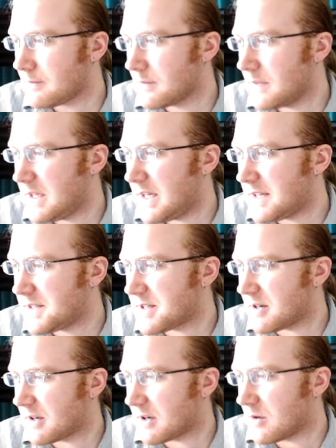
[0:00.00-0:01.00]
He can
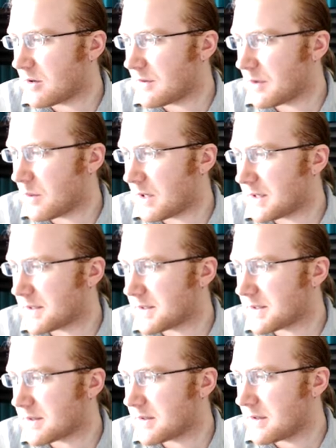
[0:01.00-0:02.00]
start a Ko if he
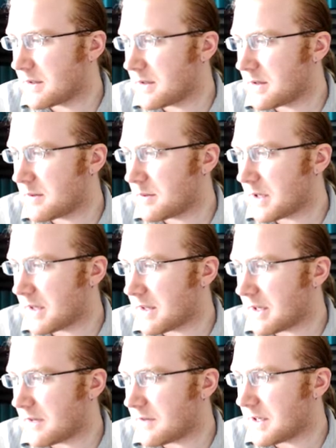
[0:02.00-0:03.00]
wants. But I
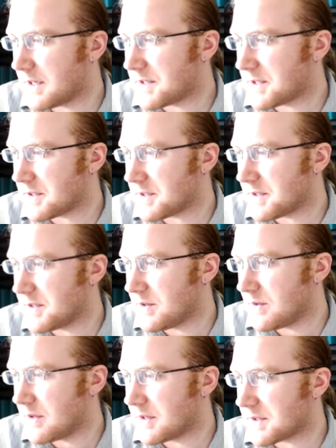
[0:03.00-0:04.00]
think if he does, I'll just do
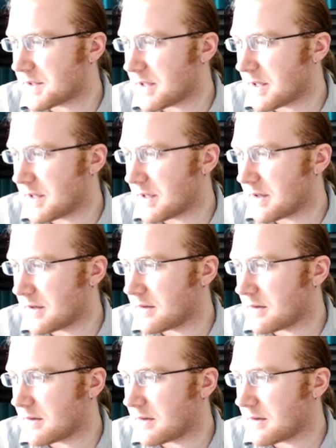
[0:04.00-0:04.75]
this and then...